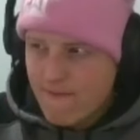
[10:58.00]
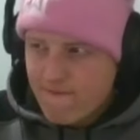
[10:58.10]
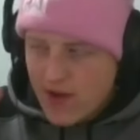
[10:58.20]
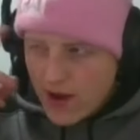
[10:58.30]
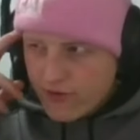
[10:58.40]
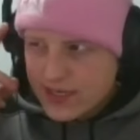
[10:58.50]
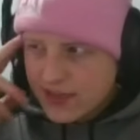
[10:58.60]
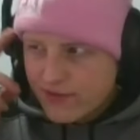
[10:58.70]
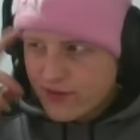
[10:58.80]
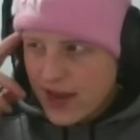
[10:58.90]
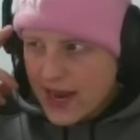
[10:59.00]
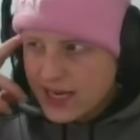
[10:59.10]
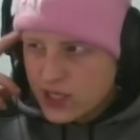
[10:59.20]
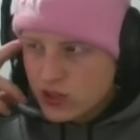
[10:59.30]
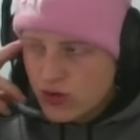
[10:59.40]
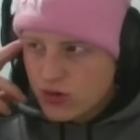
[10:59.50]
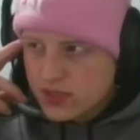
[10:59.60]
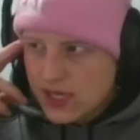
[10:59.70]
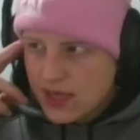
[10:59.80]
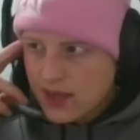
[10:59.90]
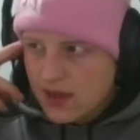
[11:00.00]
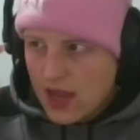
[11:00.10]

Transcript: Very different age groups here.